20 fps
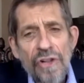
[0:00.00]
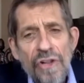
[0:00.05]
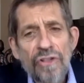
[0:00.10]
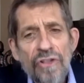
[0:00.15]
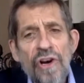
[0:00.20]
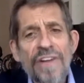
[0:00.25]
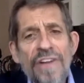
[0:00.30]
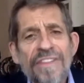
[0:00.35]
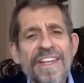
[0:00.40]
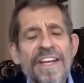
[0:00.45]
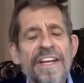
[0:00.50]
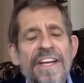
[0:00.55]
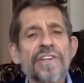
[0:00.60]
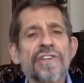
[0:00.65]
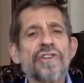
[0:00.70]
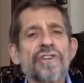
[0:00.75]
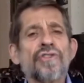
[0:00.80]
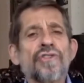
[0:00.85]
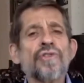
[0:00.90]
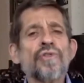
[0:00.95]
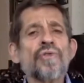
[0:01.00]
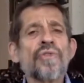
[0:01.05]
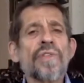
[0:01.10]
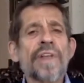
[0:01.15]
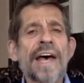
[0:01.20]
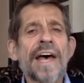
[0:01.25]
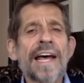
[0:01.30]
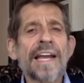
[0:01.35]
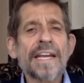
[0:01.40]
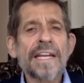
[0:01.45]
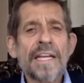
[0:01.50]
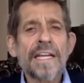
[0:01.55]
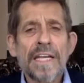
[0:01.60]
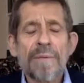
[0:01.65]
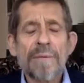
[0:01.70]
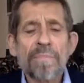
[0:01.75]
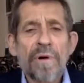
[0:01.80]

thought that it could do that in